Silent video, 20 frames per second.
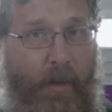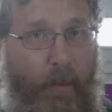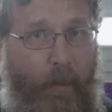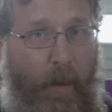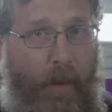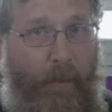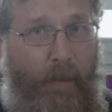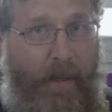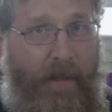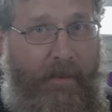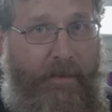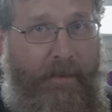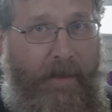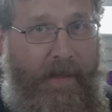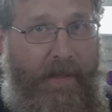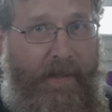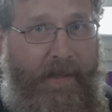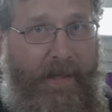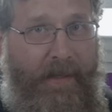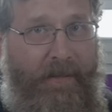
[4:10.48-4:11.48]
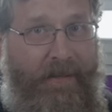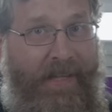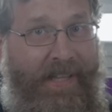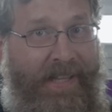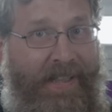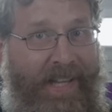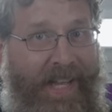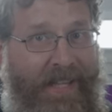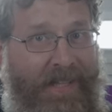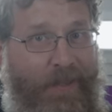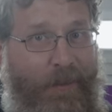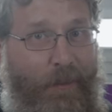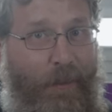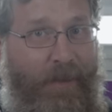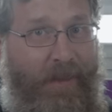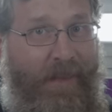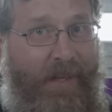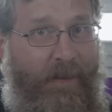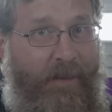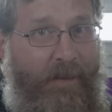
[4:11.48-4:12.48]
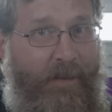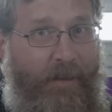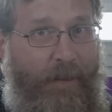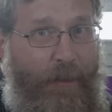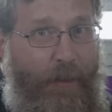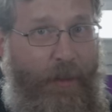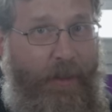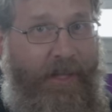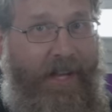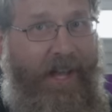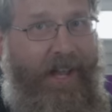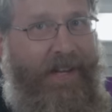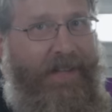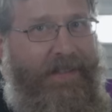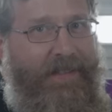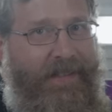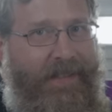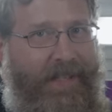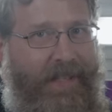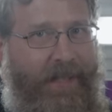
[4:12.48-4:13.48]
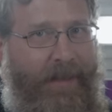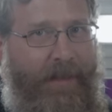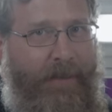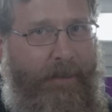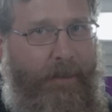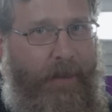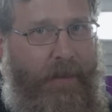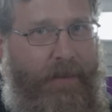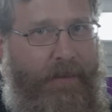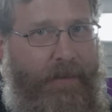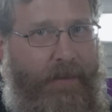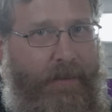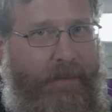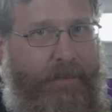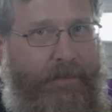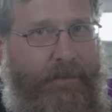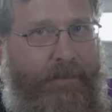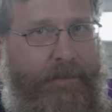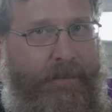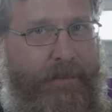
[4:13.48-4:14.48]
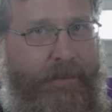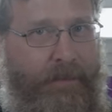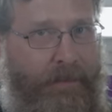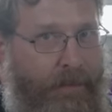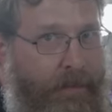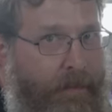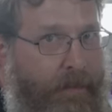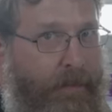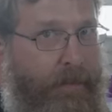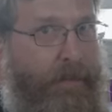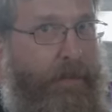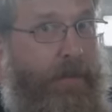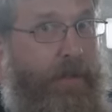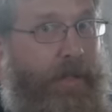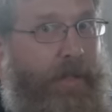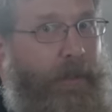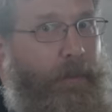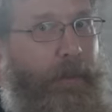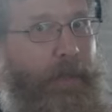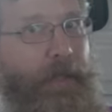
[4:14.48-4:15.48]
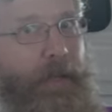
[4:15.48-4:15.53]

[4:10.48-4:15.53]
one way to find out, and that's with a full night in the freezer. So here we